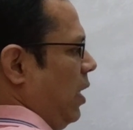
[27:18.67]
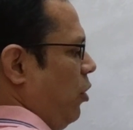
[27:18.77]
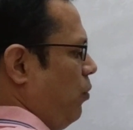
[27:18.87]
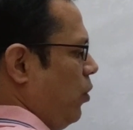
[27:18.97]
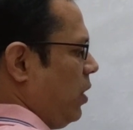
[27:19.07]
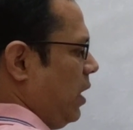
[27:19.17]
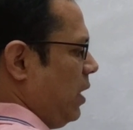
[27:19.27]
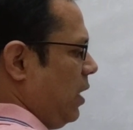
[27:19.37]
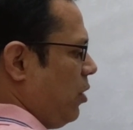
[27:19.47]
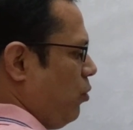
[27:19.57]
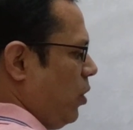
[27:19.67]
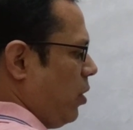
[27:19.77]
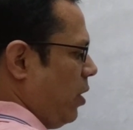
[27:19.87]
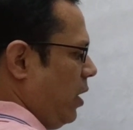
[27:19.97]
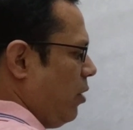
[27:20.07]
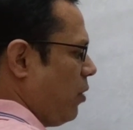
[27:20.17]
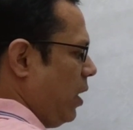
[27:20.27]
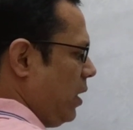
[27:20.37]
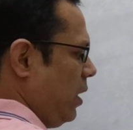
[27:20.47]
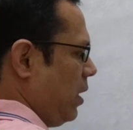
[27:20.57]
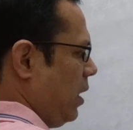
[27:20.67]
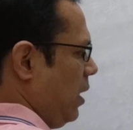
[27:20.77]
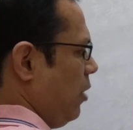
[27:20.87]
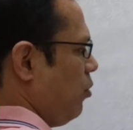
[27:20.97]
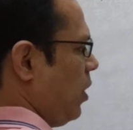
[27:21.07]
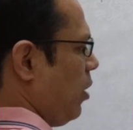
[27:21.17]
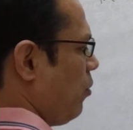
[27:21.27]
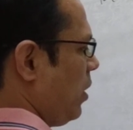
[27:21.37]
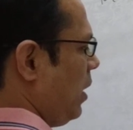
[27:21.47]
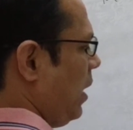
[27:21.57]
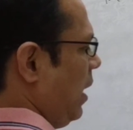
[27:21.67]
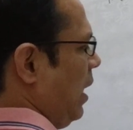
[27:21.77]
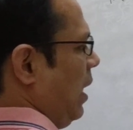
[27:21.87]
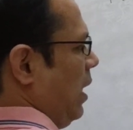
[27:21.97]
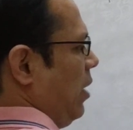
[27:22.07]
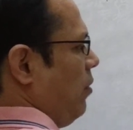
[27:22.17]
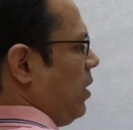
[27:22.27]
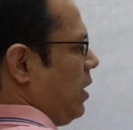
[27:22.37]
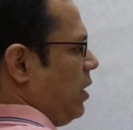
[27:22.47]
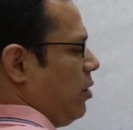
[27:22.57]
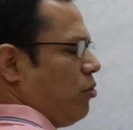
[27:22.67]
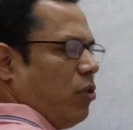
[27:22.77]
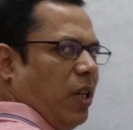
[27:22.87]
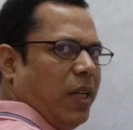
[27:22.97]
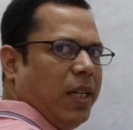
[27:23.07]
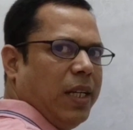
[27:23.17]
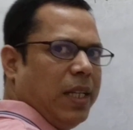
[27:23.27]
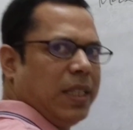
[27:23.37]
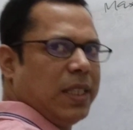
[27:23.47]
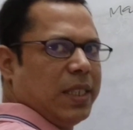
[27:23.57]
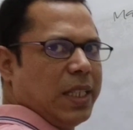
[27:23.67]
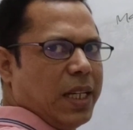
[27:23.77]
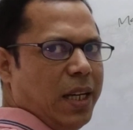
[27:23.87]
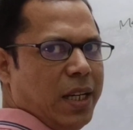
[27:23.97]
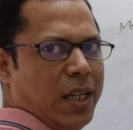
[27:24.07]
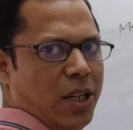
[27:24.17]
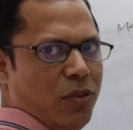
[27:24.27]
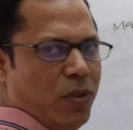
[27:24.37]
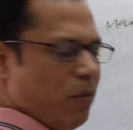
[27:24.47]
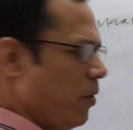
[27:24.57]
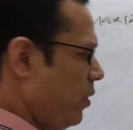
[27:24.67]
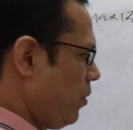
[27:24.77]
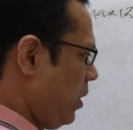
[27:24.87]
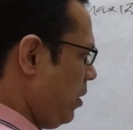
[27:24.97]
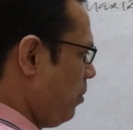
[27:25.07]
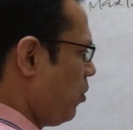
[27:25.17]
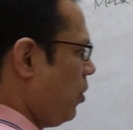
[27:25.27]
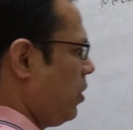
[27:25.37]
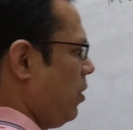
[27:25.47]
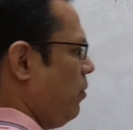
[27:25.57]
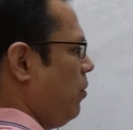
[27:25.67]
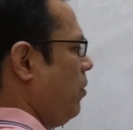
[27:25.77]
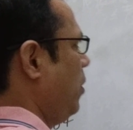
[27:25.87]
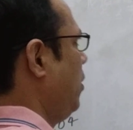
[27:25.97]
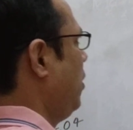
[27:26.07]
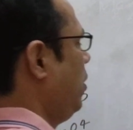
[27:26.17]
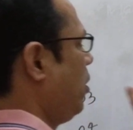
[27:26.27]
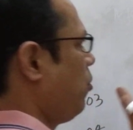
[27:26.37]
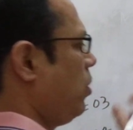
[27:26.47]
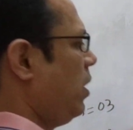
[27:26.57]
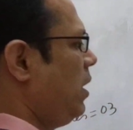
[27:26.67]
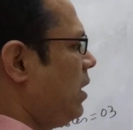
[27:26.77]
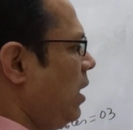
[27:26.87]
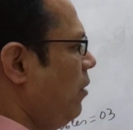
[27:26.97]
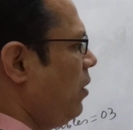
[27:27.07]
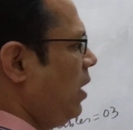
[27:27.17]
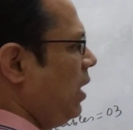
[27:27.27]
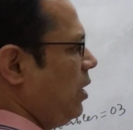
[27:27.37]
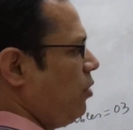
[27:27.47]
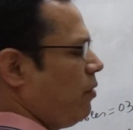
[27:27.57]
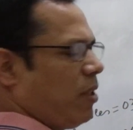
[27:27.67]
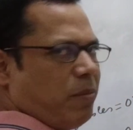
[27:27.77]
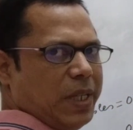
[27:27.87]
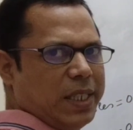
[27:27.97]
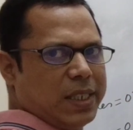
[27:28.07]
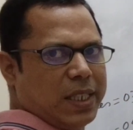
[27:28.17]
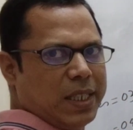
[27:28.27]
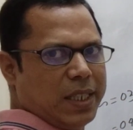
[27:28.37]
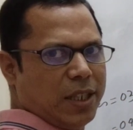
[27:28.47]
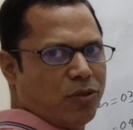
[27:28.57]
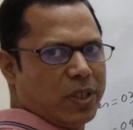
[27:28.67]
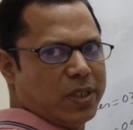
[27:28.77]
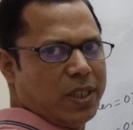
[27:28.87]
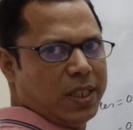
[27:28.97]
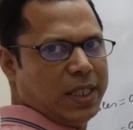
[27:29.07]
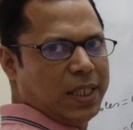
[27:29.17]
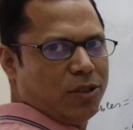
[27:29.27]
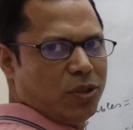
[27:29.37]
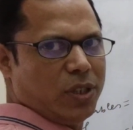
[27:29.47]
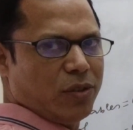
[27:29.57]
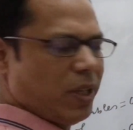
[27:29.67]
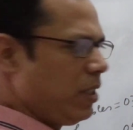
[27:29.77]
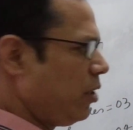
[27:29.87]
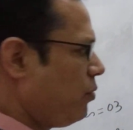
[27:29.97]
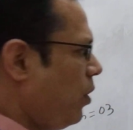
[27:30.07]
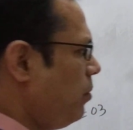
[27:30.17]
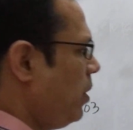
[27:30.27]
If you change these two inequalities into the equation, it will change into the single form of equation, because if in the question itself you have replaced equation to inequalities form